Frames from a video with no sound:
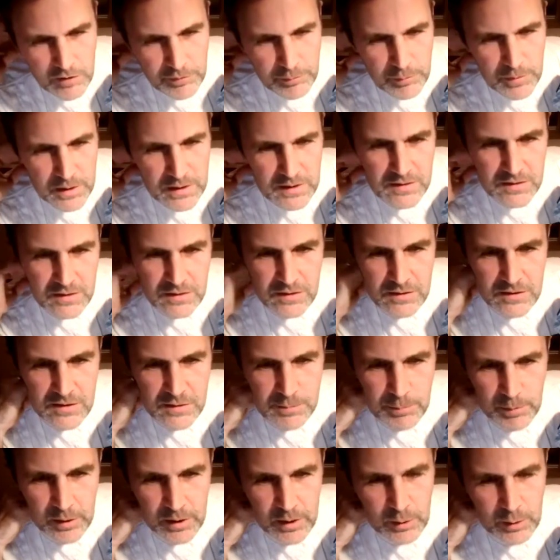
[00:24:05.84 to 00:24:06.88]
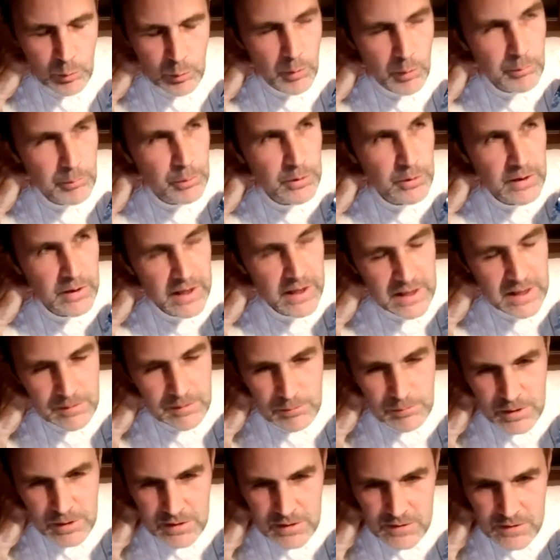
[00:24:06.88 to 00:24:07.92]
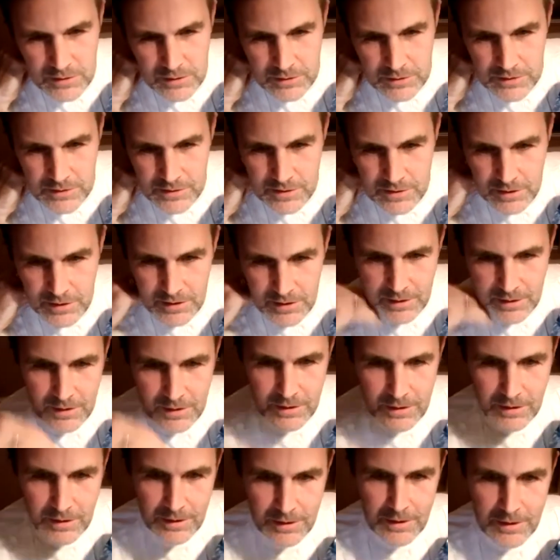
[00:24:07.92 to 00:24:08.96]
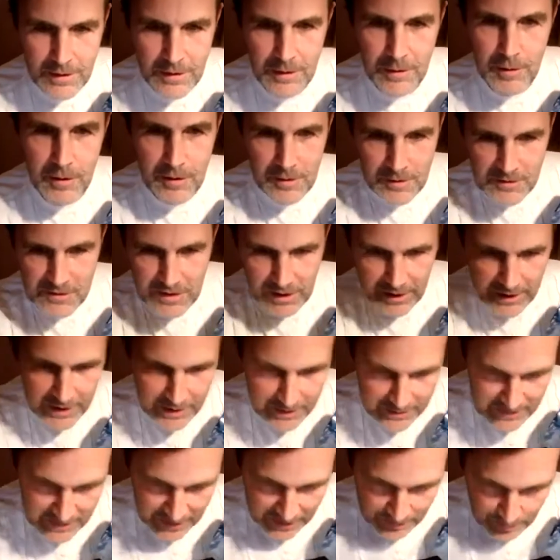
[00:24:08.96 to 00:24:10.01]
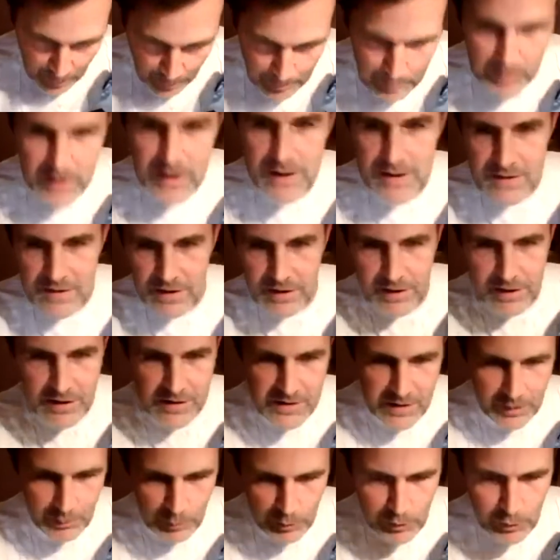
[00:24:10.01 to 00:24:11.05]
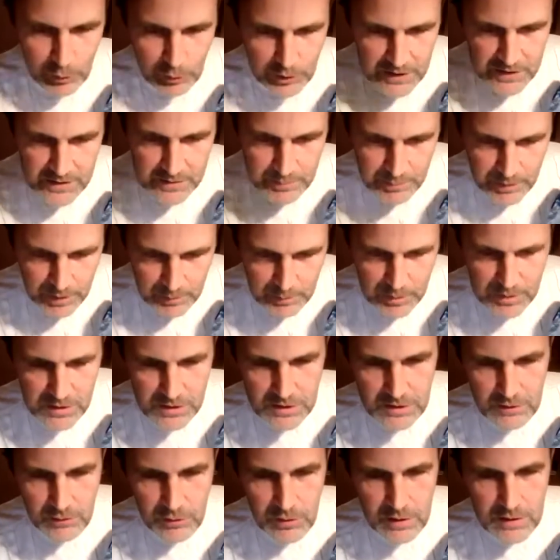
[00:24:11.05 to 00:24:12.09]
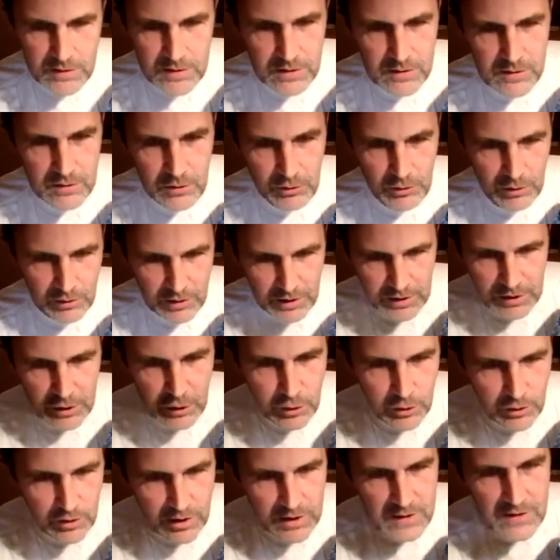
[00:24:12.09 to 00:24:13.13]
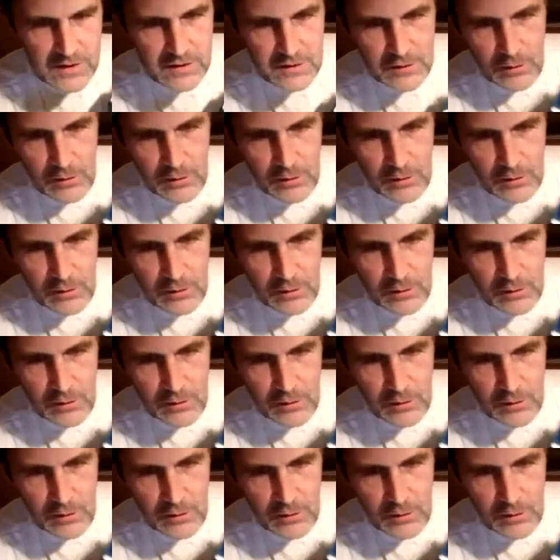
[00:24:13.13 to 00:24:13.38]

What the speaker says: meters by 1.8 meters cyanotype, a big cyanotype with all these images of Theseus on, and then cut that into